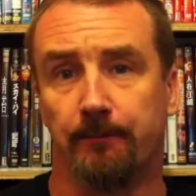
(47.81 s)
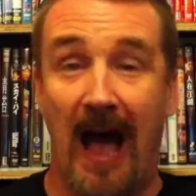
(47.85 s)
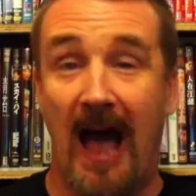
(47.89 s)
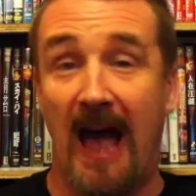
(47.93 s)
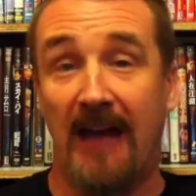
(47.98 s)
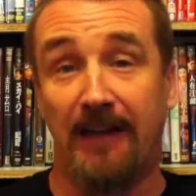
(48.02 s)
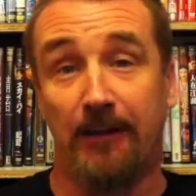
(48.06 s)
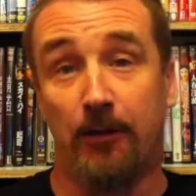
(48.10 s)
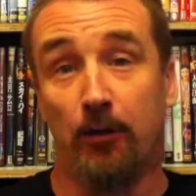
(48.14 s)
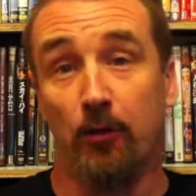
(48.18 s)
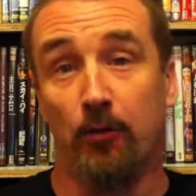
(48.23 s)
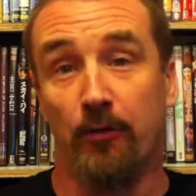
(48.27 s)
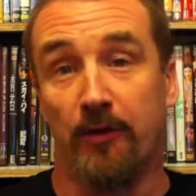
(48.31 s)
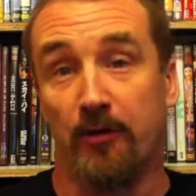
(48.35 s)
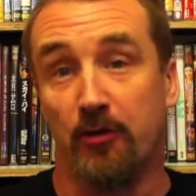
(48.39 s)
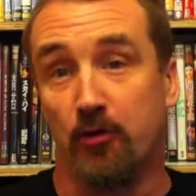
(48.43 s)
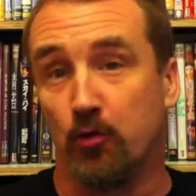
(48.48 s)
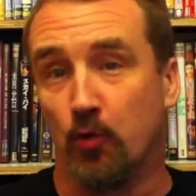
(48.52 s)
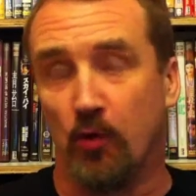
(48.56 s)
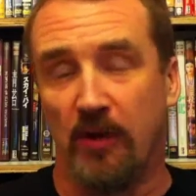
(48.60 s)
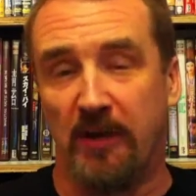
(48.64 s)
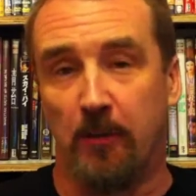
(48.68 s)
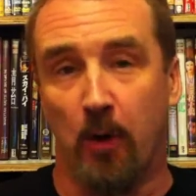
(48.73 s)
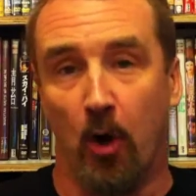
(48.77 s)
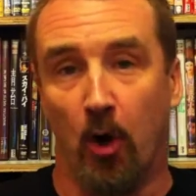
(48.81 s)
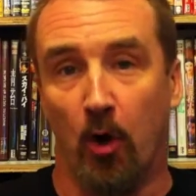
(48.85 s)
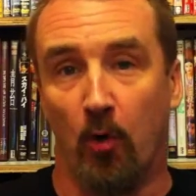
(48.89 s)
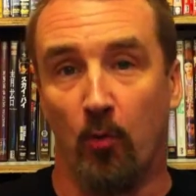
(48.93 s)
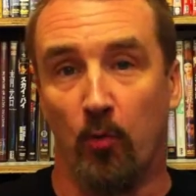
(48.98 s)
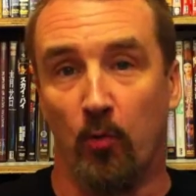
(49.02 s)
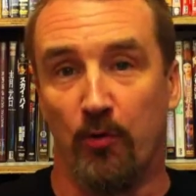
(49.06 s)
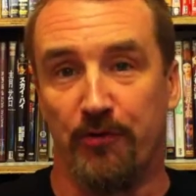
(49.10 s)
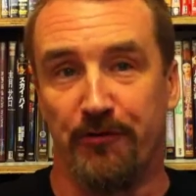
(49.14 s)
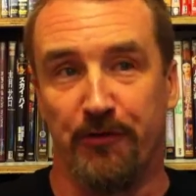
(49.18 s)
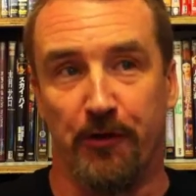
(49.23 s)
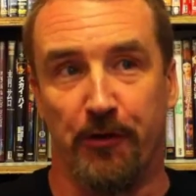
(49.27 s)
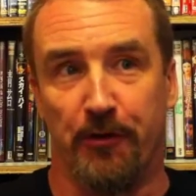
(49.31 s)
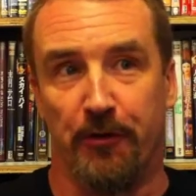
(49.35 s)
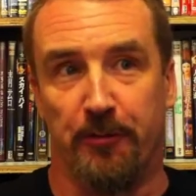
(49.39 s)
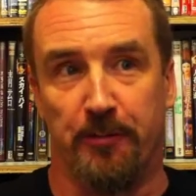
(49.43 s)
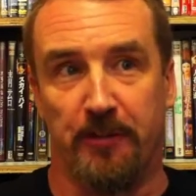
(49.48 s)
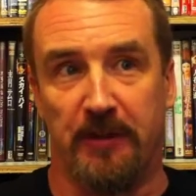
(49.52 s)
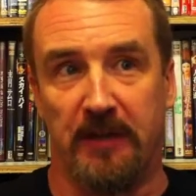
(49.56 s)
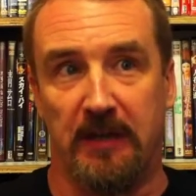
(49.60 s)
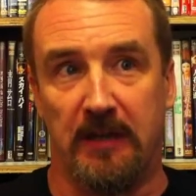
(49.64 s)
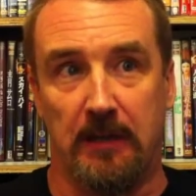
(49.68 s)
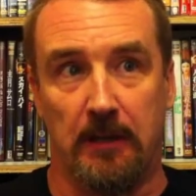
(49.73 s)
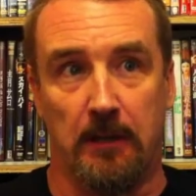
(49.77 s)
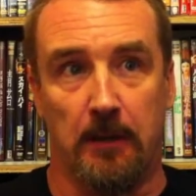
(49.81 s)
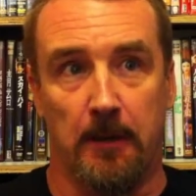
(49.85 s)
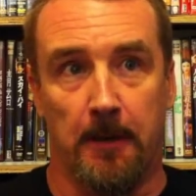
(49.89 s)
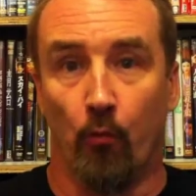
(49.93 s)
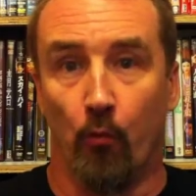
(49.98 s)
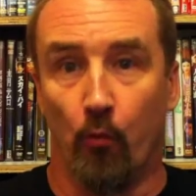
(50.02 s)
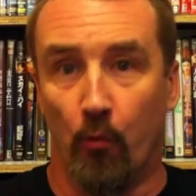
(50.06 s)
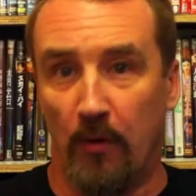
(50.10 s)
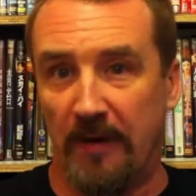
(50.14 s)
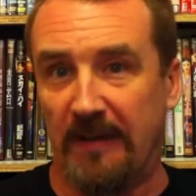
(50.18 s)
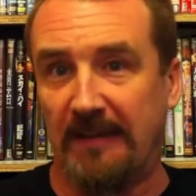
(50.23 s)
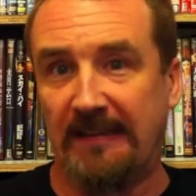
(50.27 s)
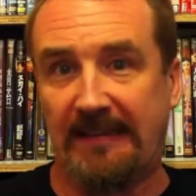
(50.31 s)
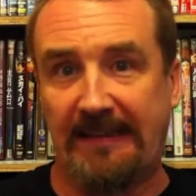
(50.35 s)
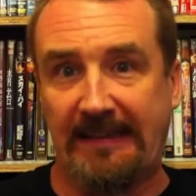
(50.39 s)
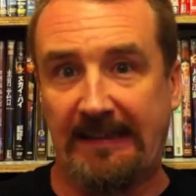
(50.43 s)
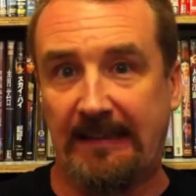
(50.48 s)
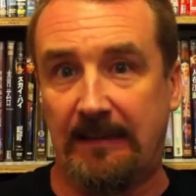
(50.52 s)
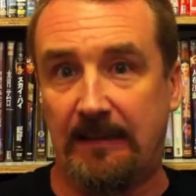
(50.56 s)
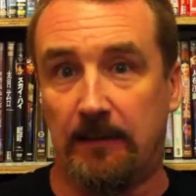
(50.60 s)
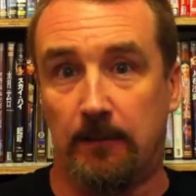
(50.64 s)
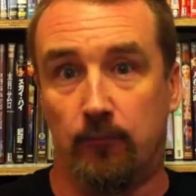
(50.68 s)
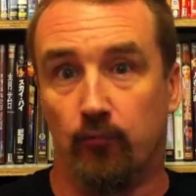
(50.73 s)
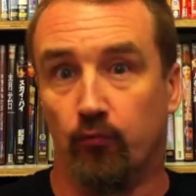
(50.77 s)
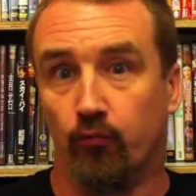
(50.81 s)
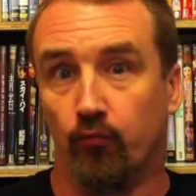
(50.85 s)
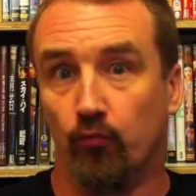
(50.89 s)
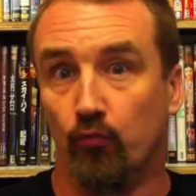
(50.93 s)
I knew that Dream Home was going to be really